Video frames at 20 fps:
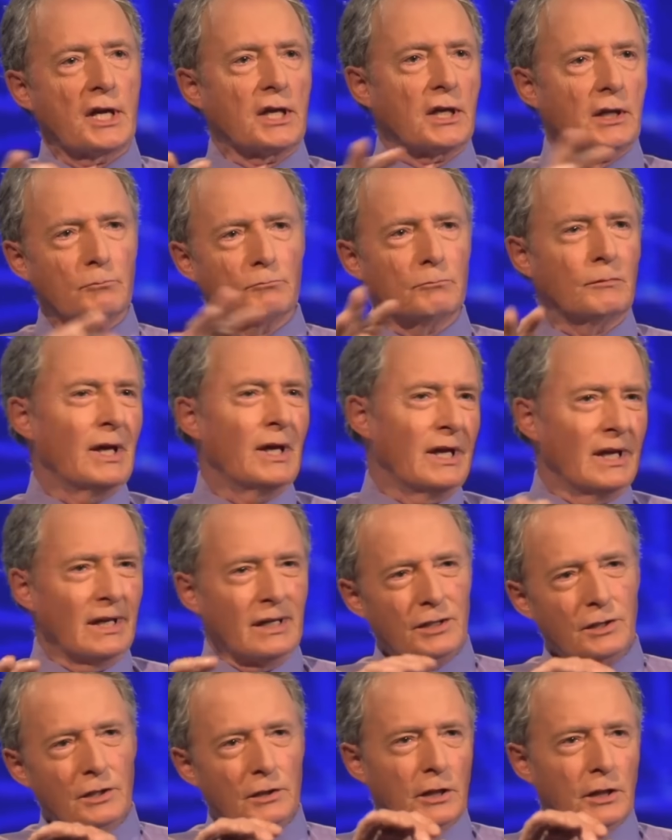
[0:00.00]
them
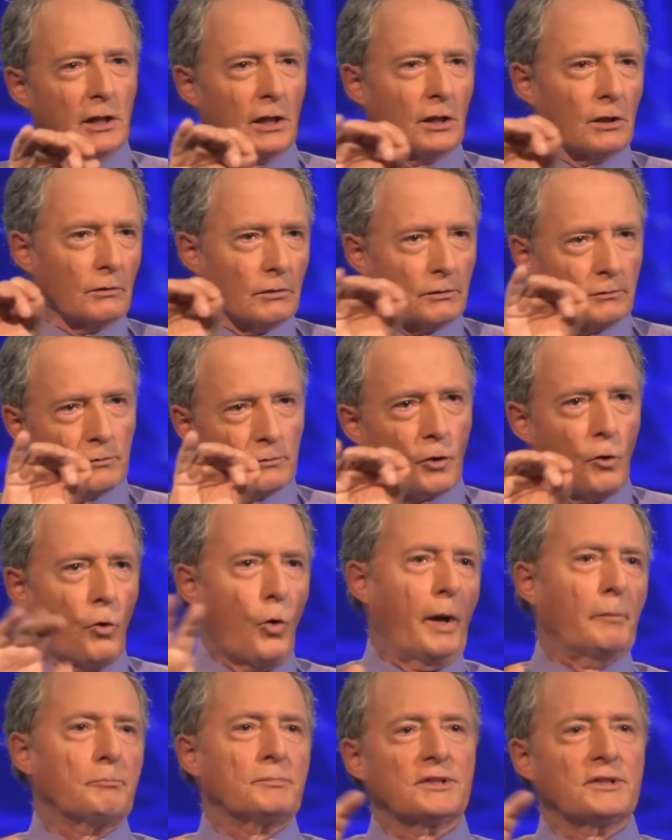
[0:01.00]
little
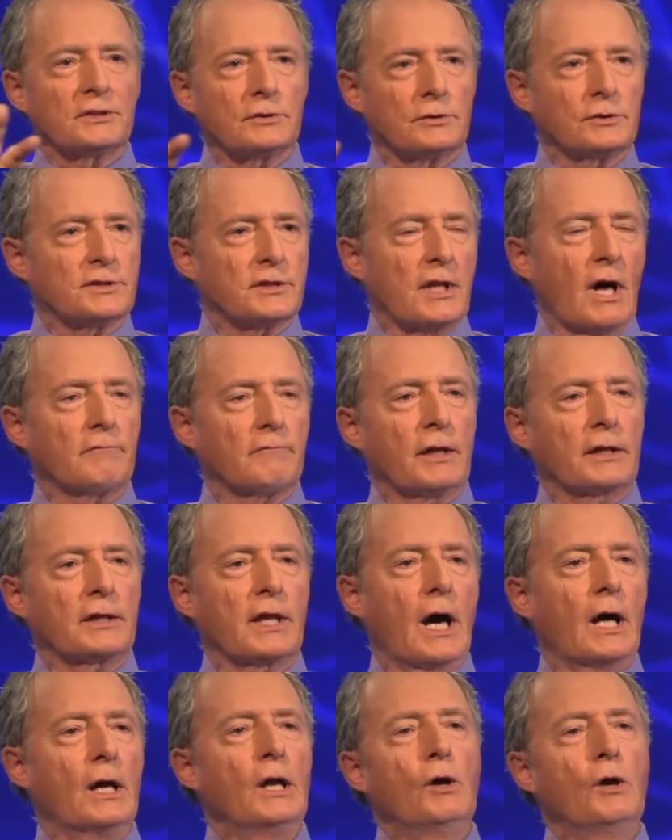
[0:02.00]
quips and stuff like
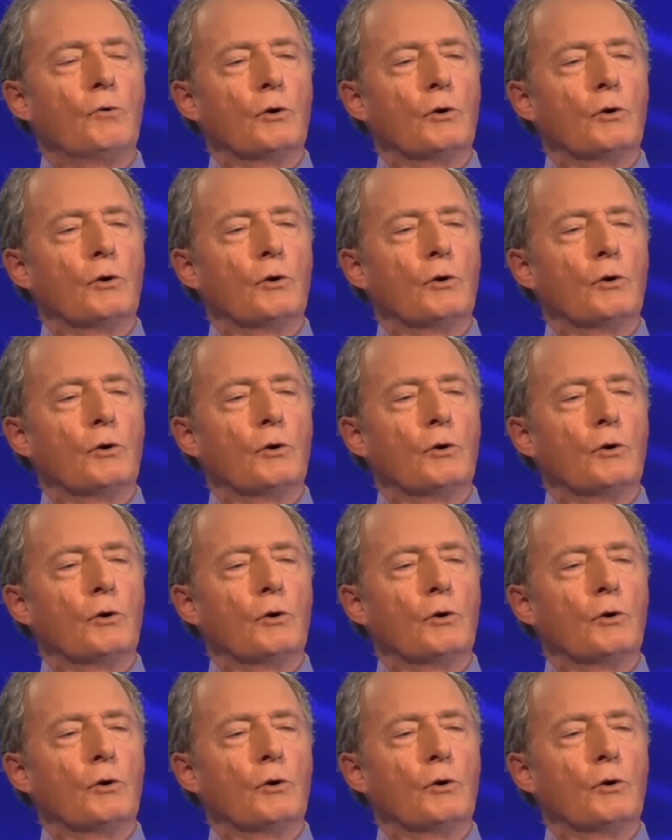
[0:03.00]
that.